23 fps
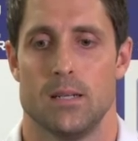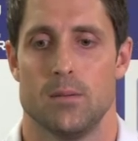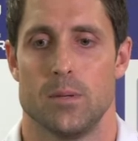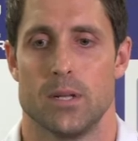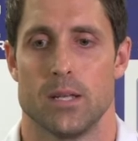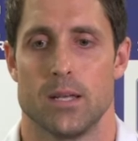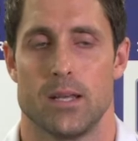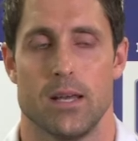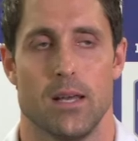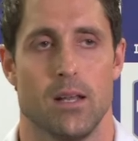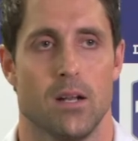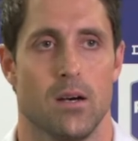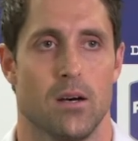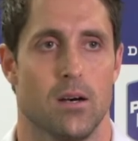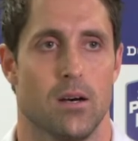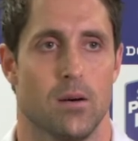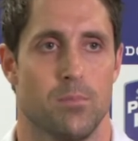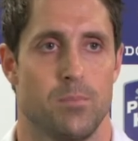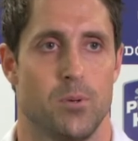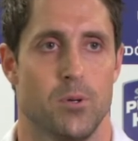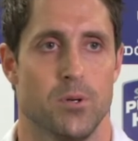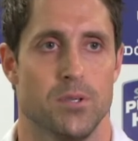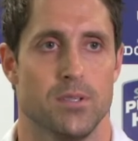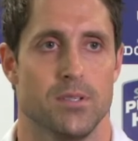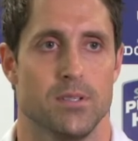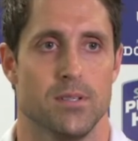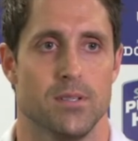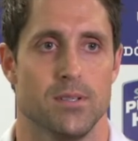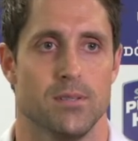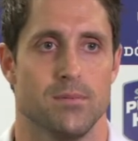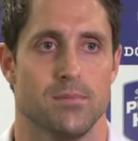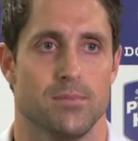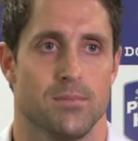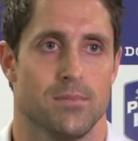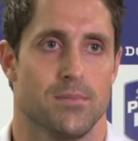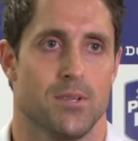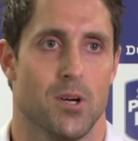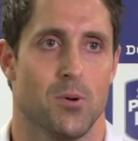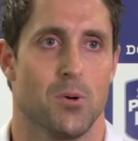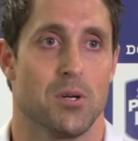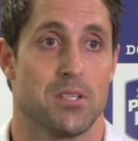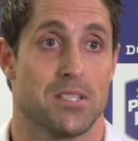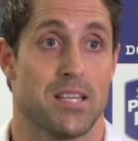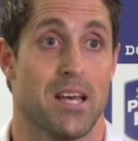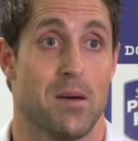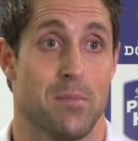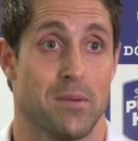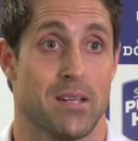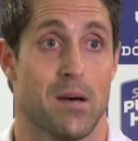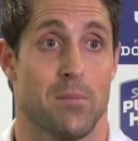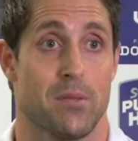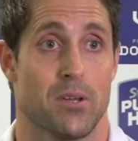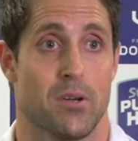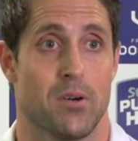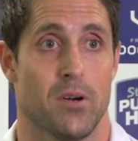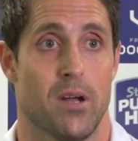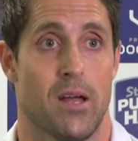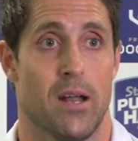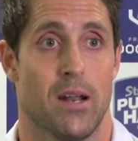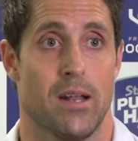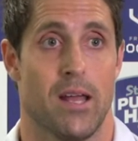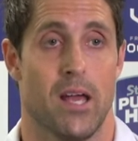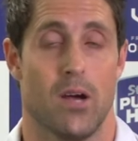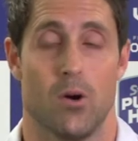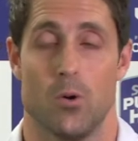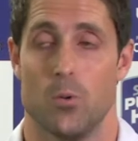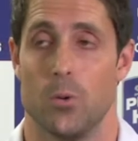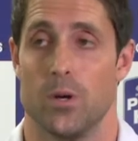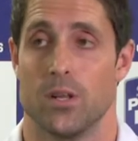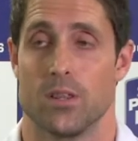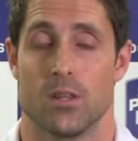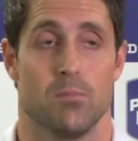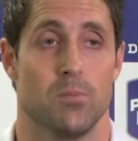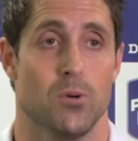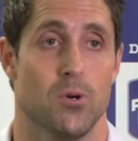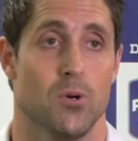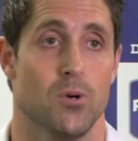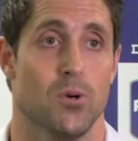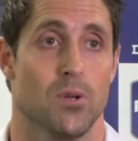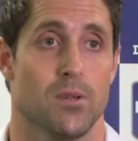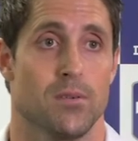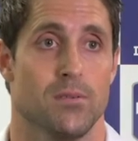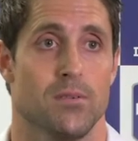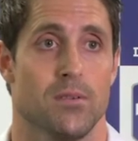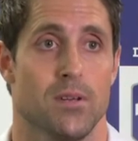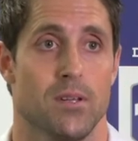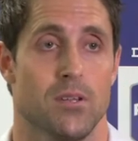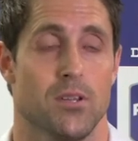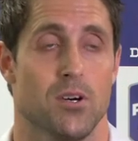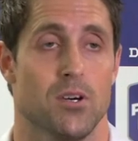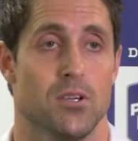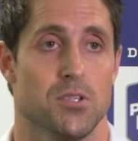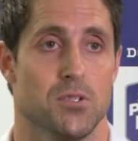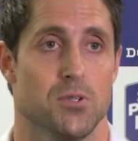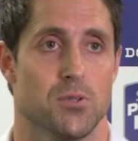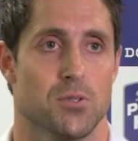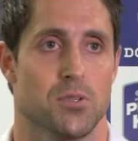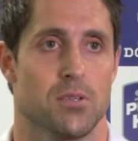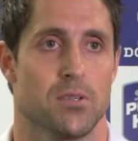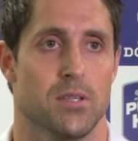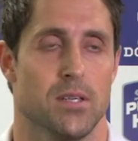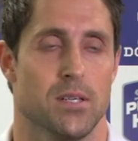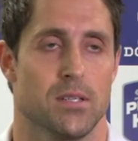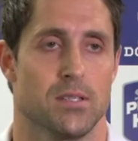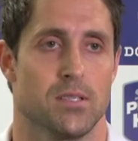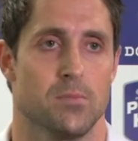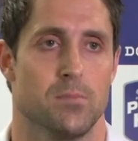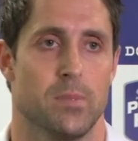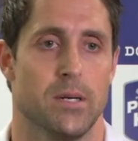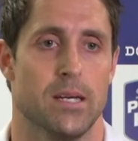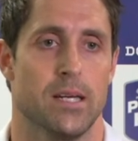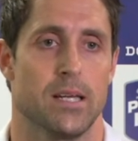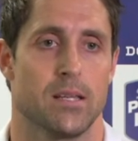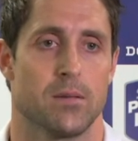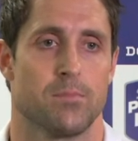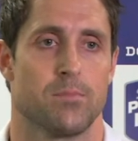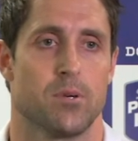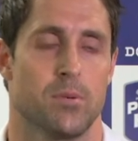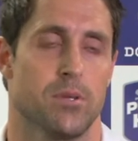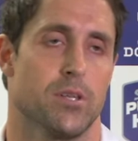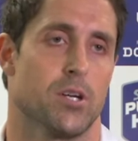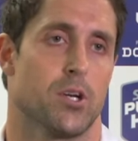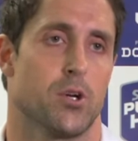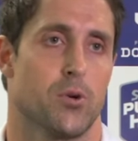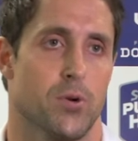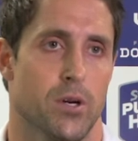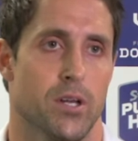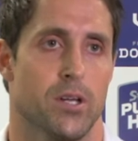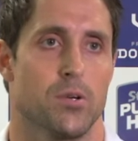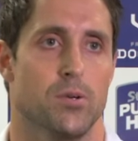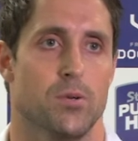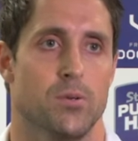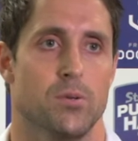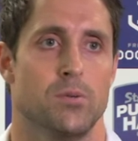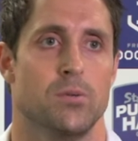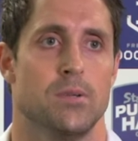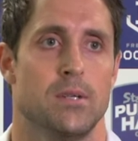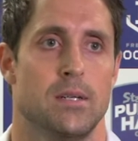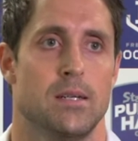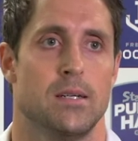But again, I point to the, you know, what's happening up the ground and how we're winning the ball and those sorts of things has been probably the critical